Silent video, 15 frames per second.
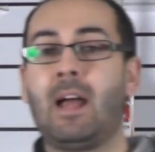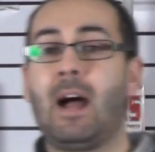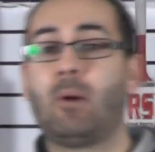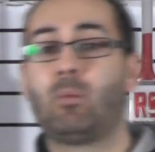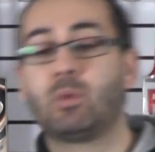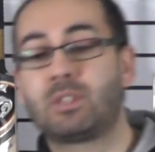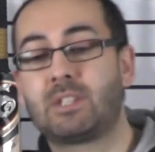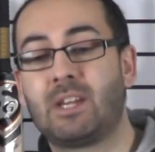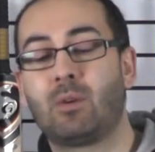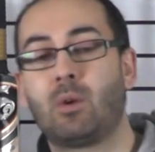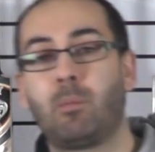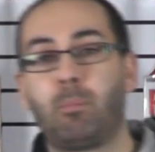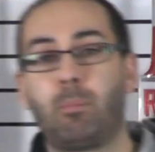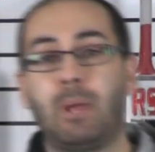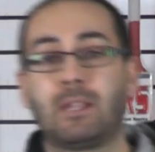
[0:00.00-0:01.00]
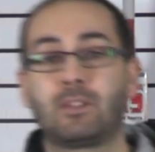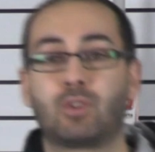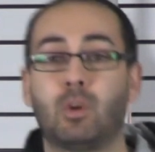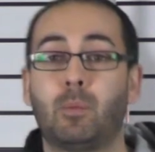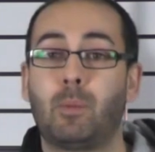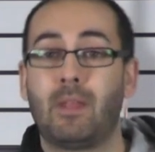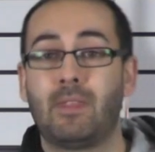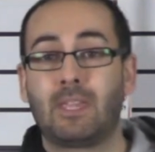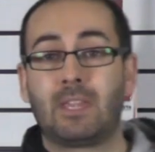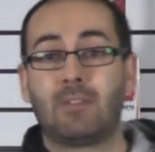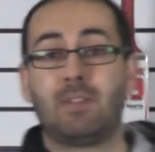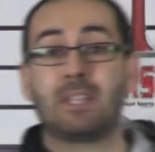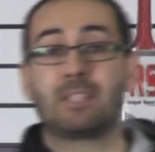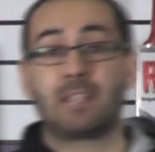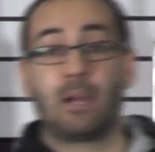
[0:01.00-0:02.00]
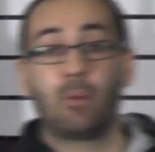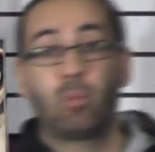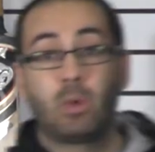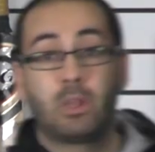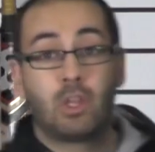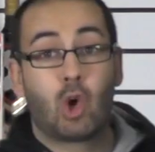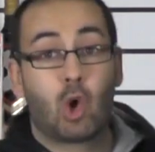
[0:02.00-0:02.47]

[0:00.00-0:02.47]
And we'll see how it picks up and then give it a tap with the